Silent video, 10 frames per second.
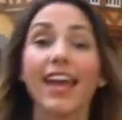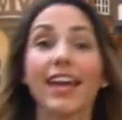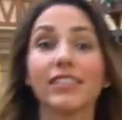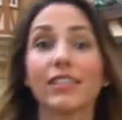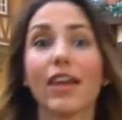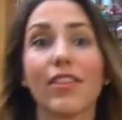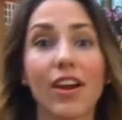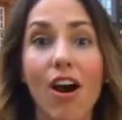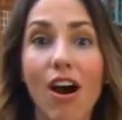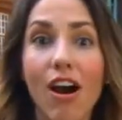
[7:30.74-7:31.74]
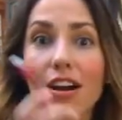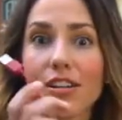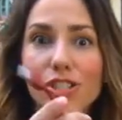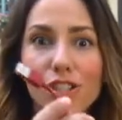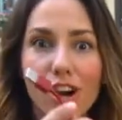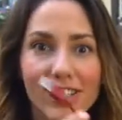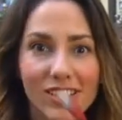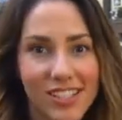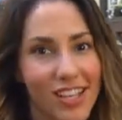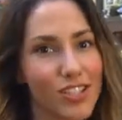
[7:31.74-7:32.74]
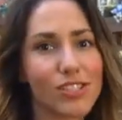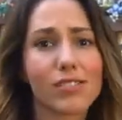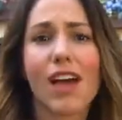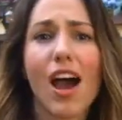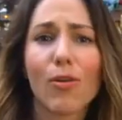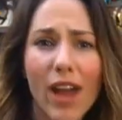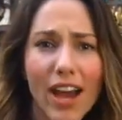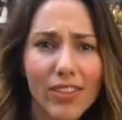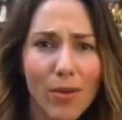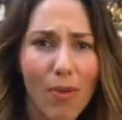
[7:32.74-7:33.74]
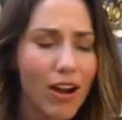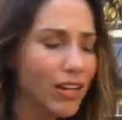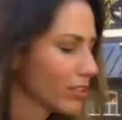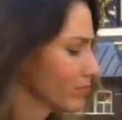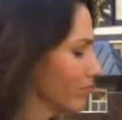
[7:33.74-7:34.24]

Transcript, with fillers: And there are charging stations around the park,